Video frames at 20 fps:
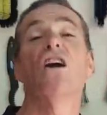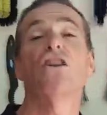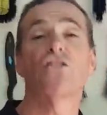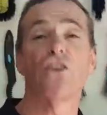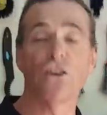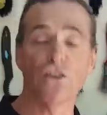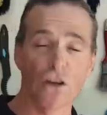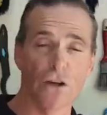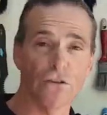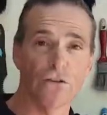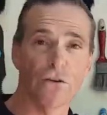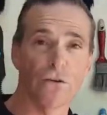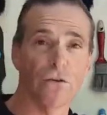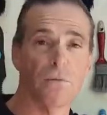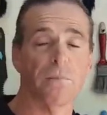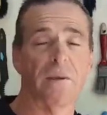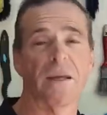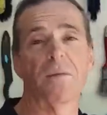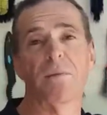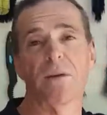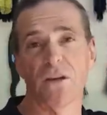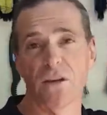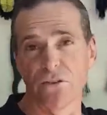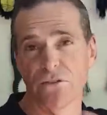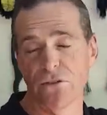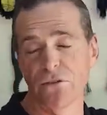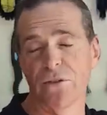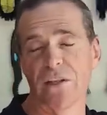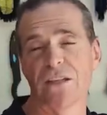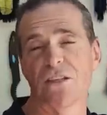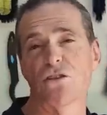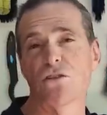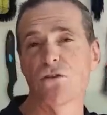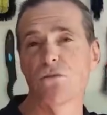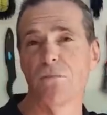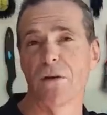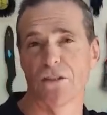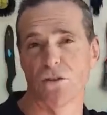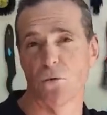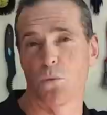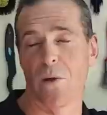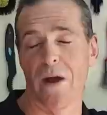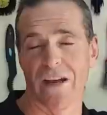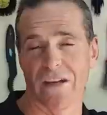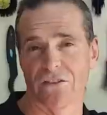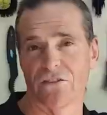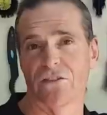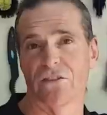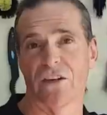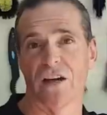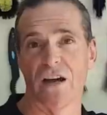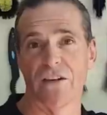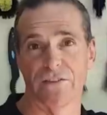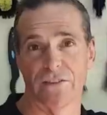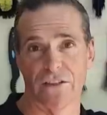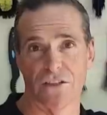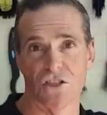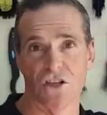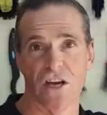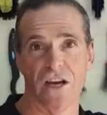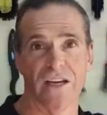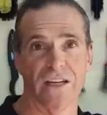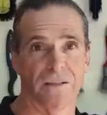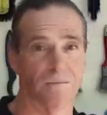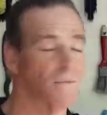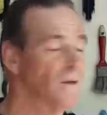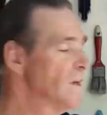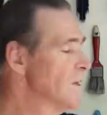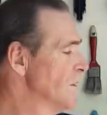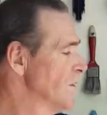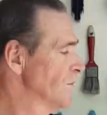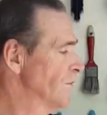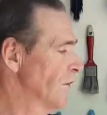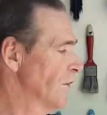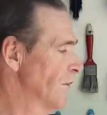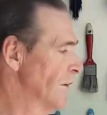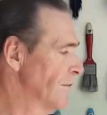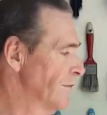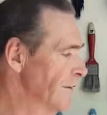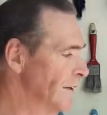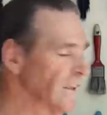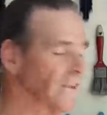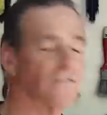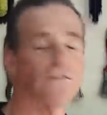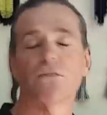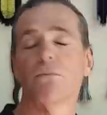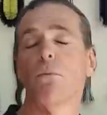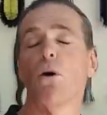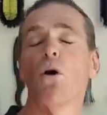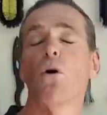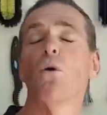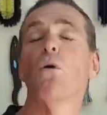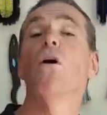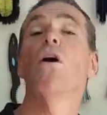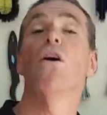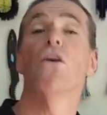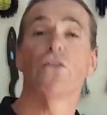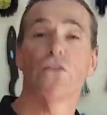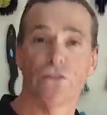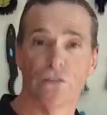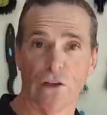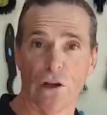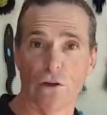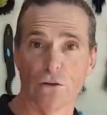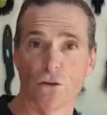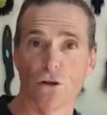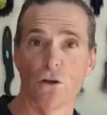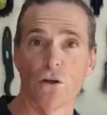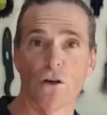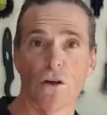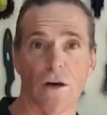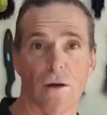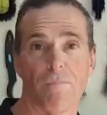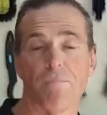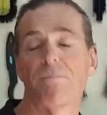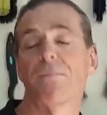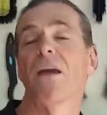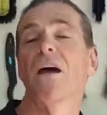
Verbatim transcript: Don't go too big because you'll need too much wax to cover the chain. So a fairly small slow cooker.